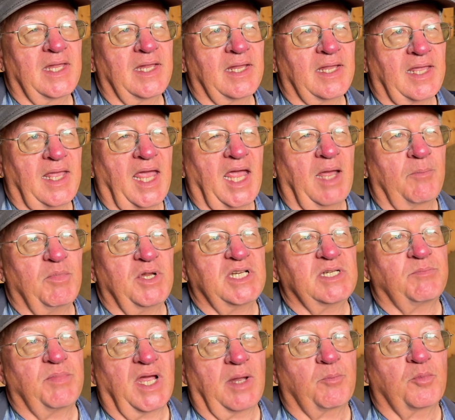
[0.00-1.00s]

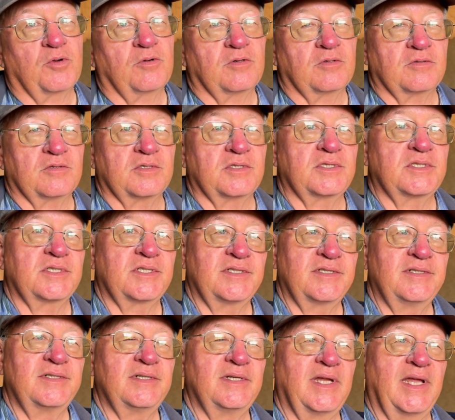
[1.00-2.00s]
cabbage, peppers,
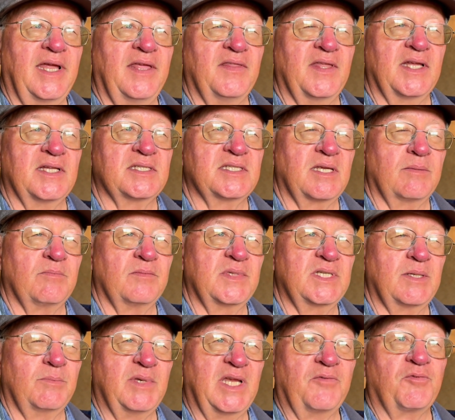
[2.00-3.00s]
and then some
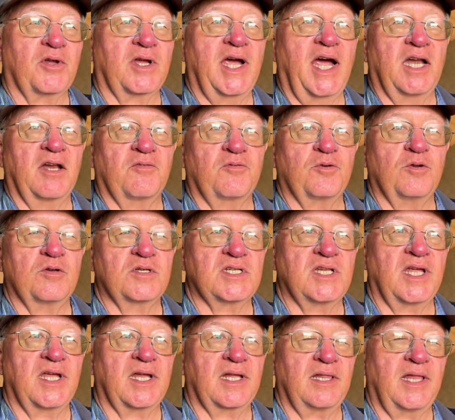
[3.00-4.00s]
different kind of fruits
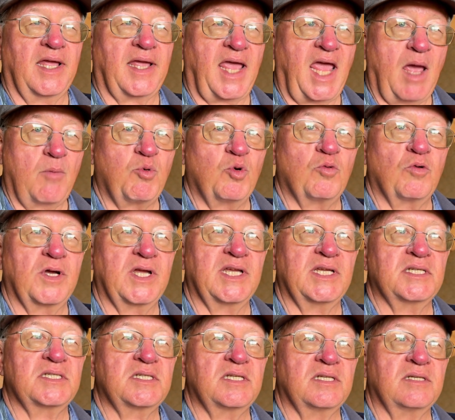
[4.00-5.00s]
like apple
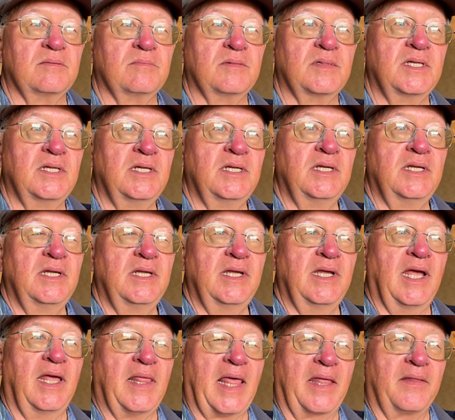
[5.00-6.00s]
waste, and
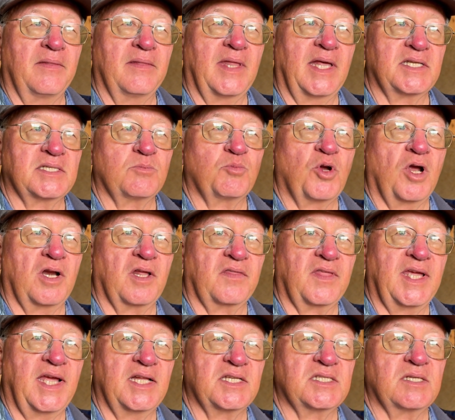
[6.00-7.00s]
that's a product
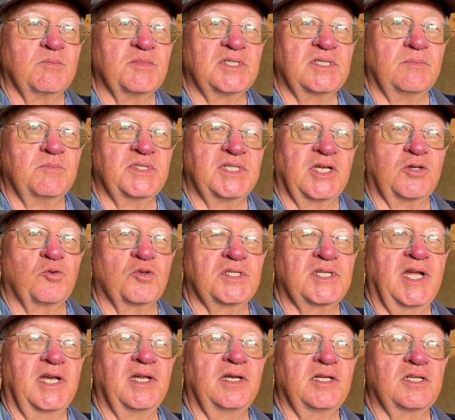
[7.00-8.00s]
that had some citrus
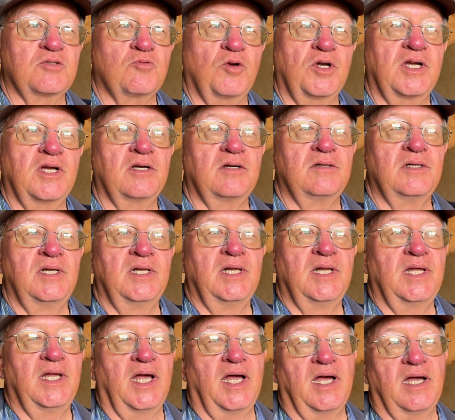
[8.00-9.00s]
in it as well.
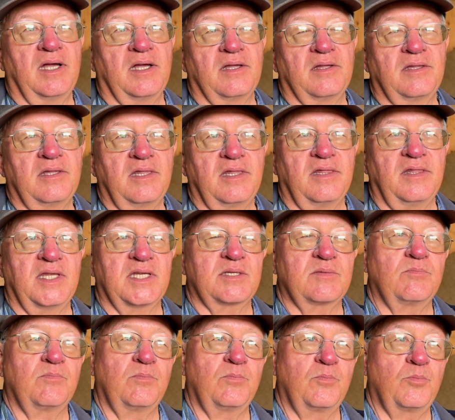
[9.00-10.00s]
This
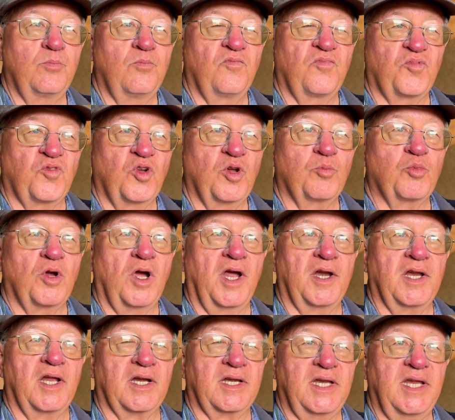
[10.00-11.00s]
fruit
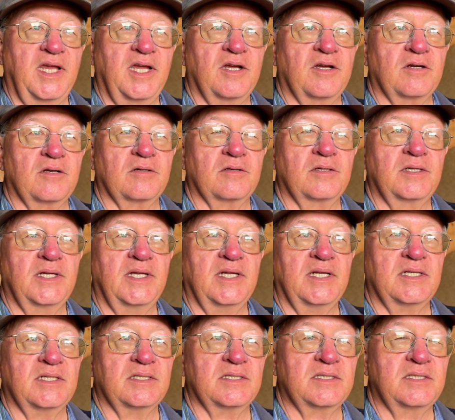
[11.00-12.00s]
product here
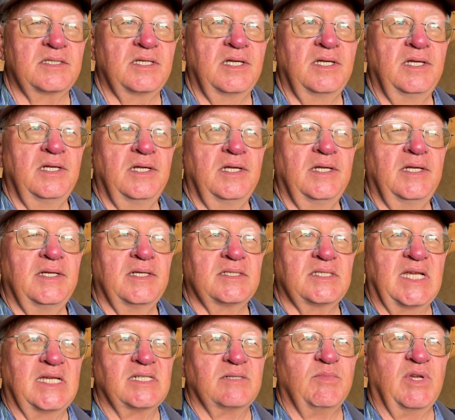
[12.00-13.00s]

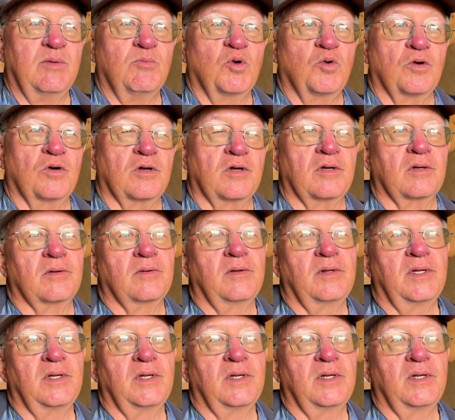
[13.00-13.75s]
seems to be more